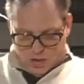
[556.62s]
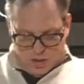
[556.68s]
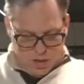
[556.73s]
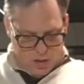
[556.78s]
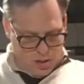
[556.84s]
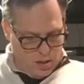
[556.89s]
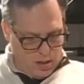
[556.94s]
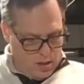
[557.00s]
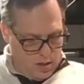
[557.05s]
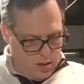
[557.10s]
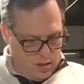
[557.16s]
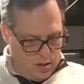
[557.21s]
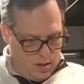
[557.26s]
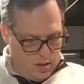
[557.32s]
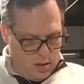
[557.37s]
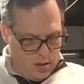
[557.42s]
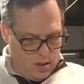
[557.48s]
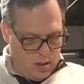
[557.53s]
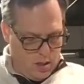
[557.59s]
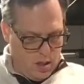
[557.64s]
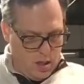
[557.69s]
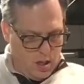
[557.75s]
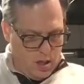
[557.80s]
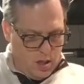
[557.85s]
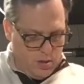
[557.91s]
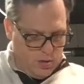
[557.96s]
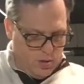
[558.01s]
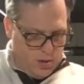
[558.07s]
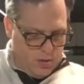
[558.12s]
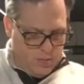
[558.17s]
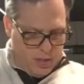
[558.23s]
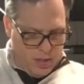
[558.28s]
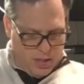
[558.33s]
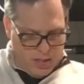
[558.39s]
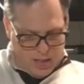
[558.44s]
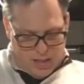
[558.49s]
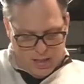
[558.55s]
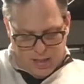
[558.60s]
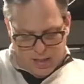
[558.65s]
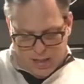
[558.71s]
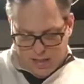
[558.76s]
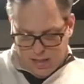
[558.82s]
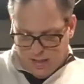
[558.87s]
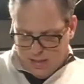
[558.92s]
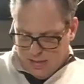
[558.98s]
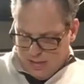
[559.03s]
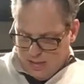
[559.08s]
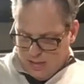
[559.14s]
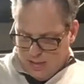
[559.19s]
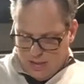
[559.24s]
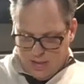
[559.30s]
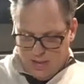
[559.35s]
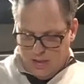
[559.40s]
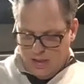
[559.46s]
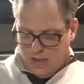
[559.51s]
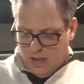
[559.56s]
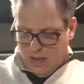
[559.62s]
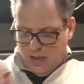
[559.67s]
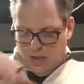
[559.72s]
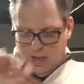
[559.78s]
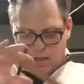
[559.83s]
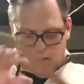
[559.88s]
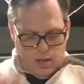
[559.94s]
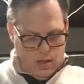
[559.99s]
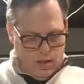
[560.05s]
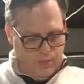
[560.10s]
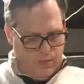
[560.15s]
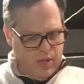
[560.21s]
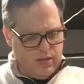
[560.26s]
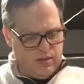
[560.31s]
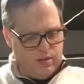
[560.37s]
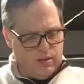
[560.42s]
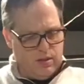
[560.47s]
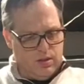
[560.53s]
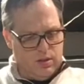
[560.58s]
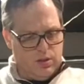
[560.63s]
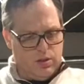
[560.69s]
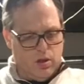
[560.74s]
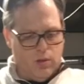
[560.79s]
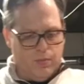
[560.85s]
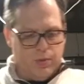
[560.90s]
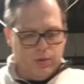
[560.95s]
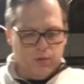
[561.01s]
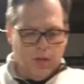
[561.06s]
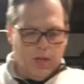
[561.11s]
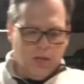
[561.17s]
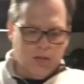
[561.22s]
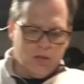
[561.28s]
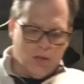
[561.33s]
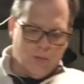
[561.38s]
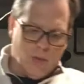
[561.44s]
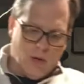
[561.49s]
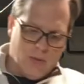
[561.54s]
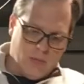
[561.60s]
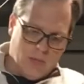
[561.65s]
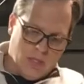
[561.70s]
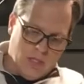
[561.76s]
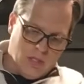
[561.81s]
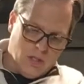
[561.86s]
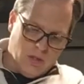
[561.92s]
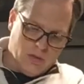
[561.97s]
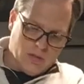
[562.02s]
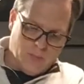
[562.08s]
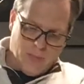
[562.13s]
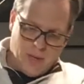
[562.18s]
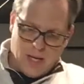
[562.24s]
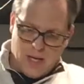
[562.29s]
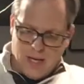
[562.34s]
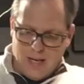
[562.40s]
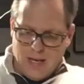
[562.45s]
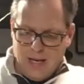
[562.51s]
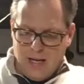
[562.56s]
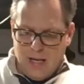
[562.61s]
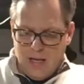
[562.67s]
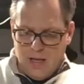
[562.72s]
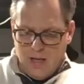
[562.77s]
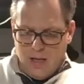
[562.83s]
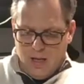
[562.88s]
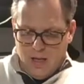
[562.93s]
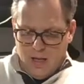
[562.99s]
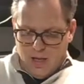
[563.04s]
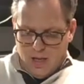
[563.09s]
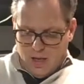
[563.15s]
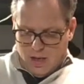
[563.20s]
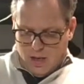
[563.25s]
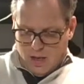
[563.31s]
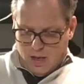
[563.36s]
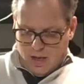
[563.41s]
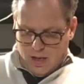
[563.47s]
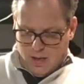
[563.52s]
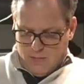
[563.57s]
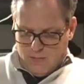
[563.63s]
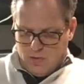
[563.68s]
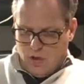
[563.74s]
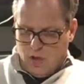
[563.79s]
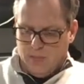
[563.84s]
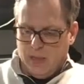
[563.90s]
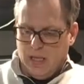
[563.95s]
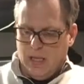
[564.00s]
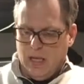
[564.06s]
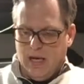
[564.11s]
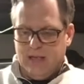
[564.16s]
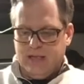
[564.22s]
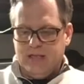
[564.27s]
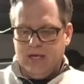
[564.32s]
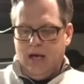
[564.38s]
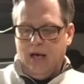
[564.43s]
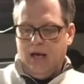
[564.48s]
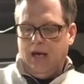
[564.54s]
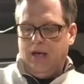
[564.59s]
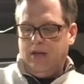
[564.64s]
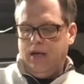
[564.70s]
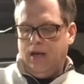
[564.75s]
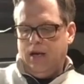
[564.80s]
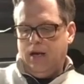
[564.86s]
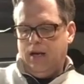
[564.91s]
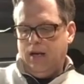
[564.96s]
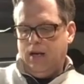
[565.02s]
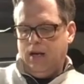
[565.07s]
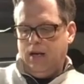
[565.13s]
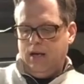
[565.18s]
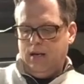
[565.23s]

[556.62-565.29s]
Alright. Drawing my lines. Pencil doesn't show up as well, so you might need to use a pen. Alright, I'm drawing my lines. And then